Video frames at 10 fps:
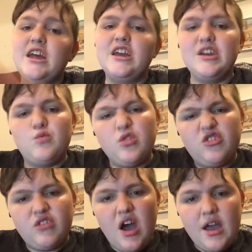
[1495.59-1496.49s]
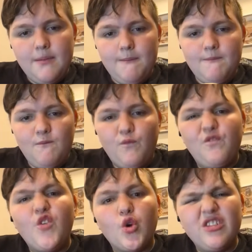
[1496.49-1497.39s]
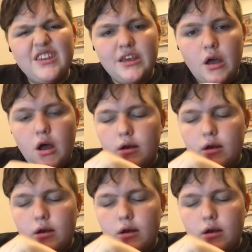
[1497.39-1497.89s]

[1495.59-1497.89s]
It was time for Leon.